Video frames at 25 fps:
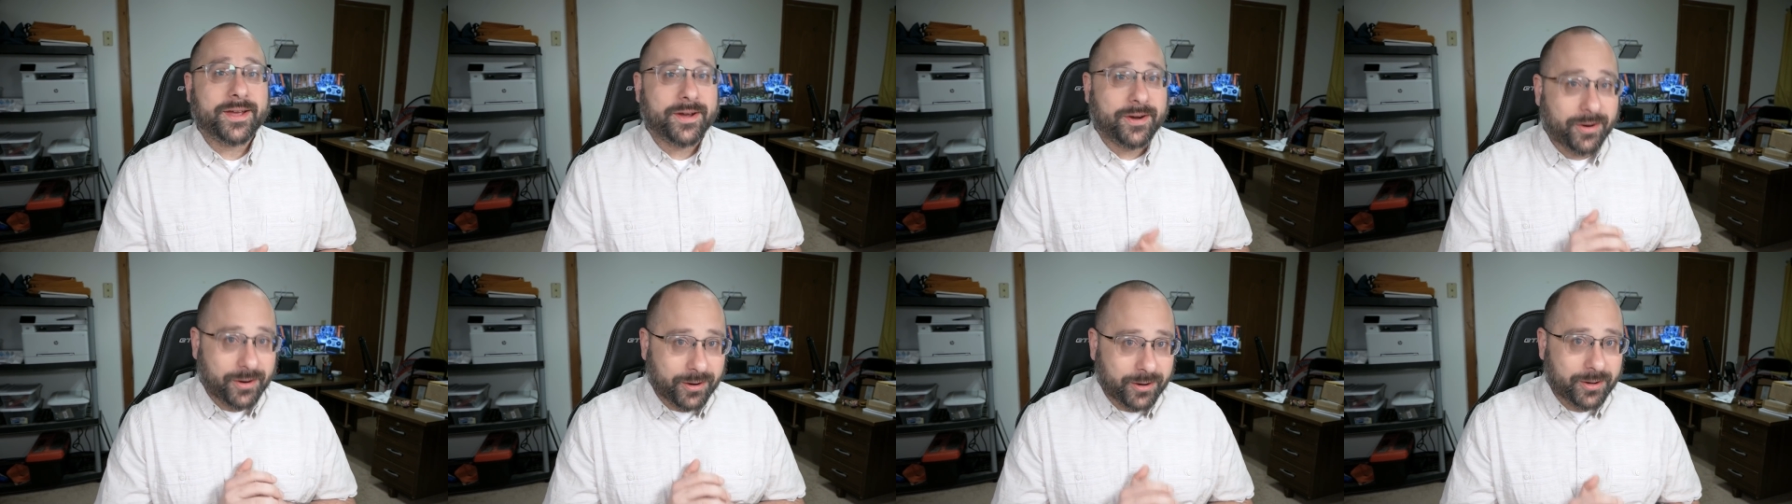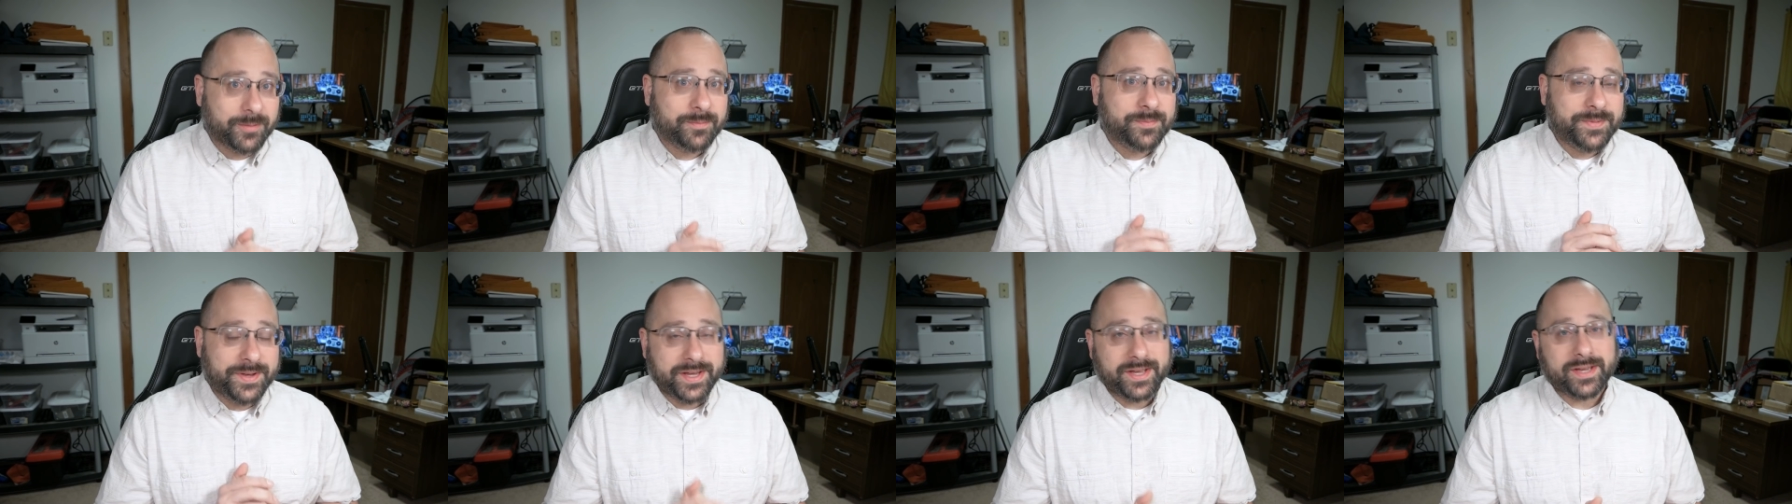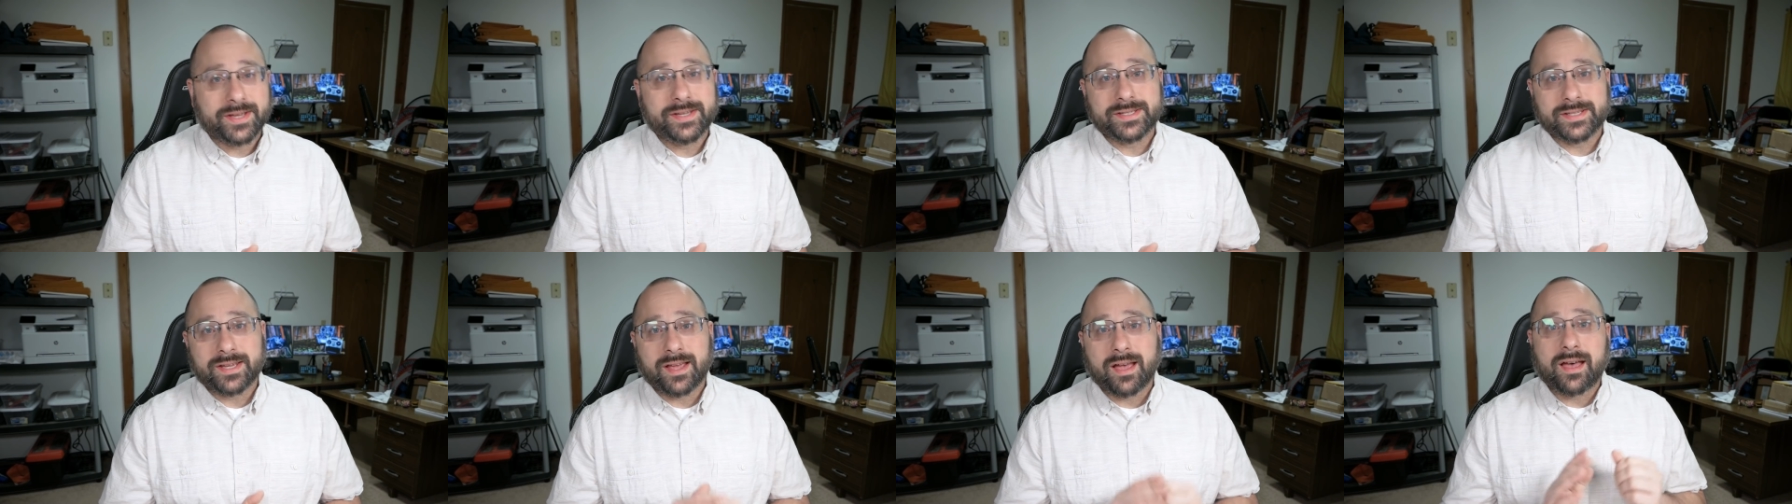heart
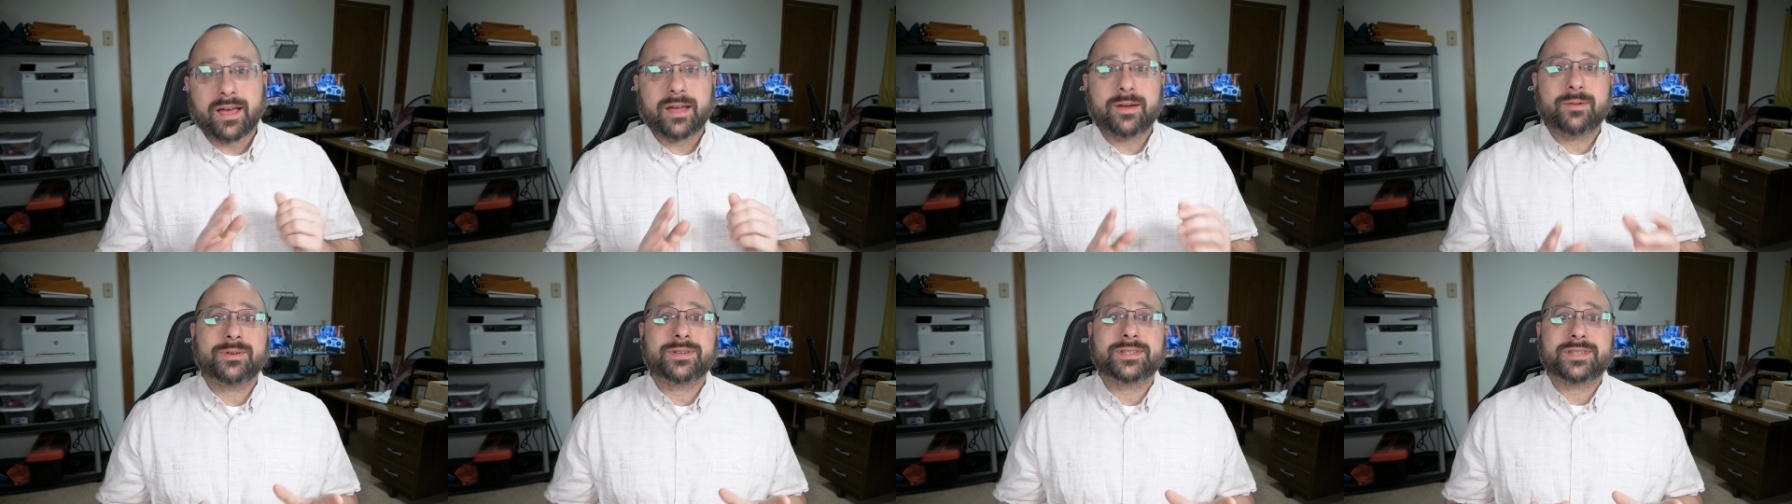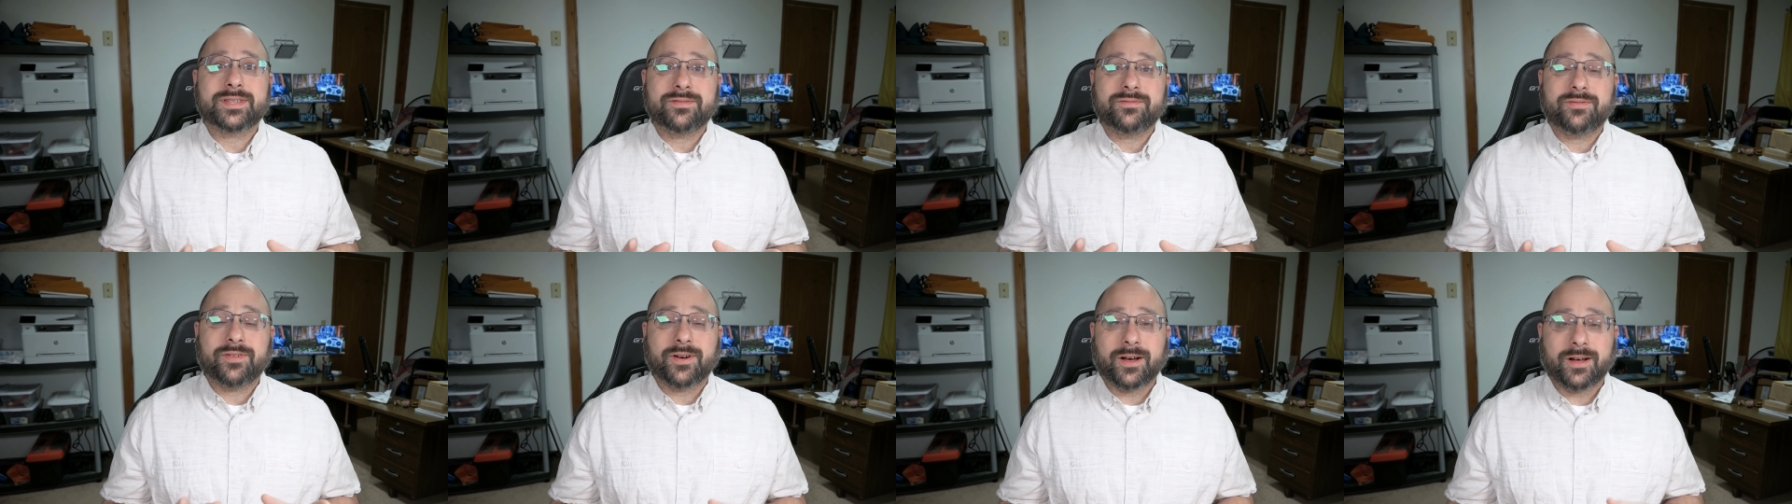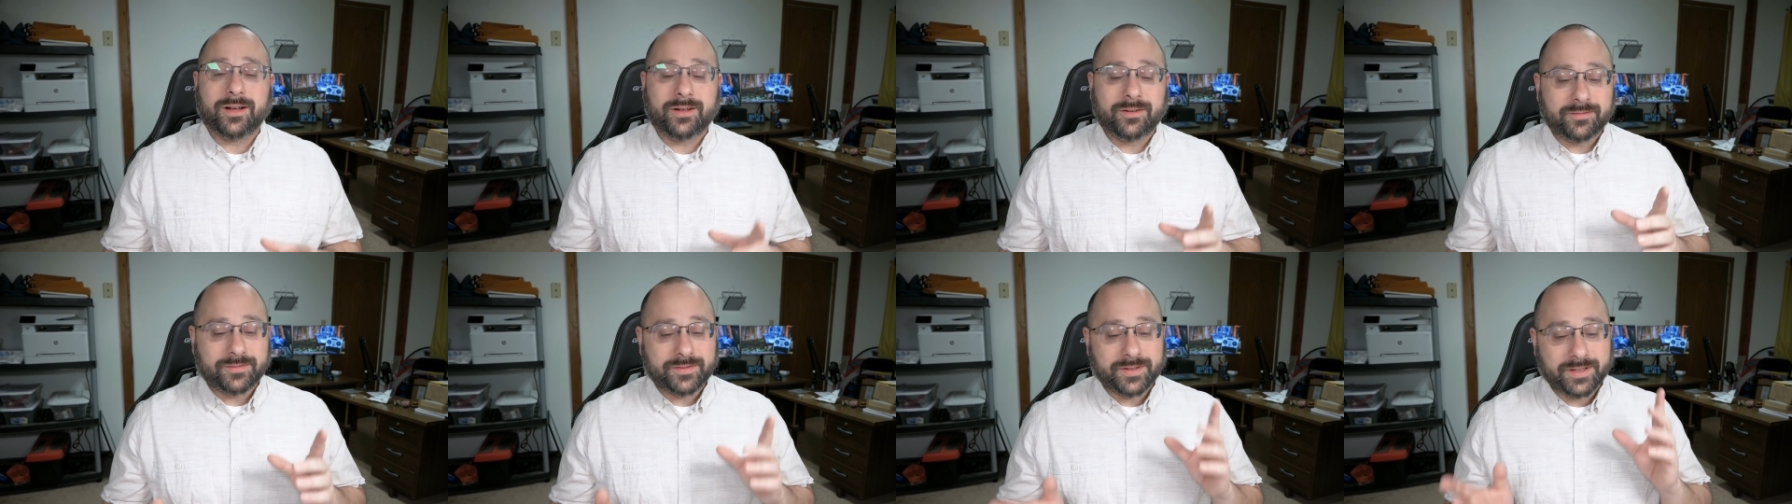because I was
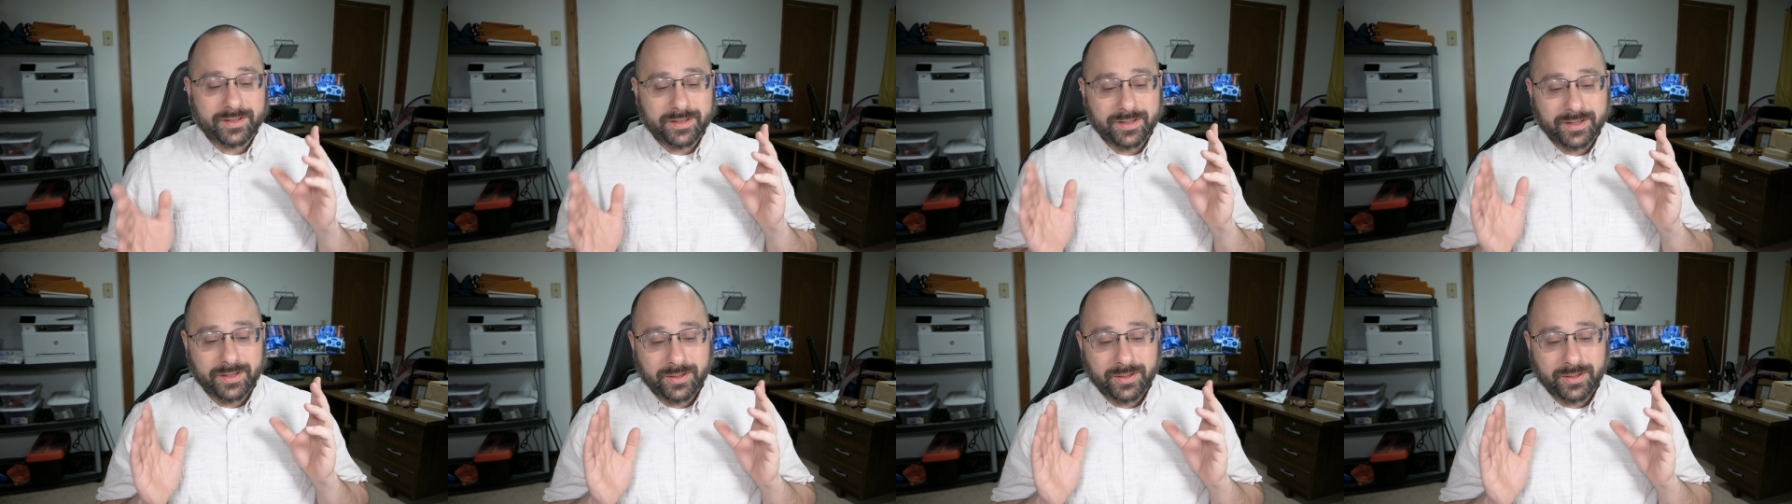involved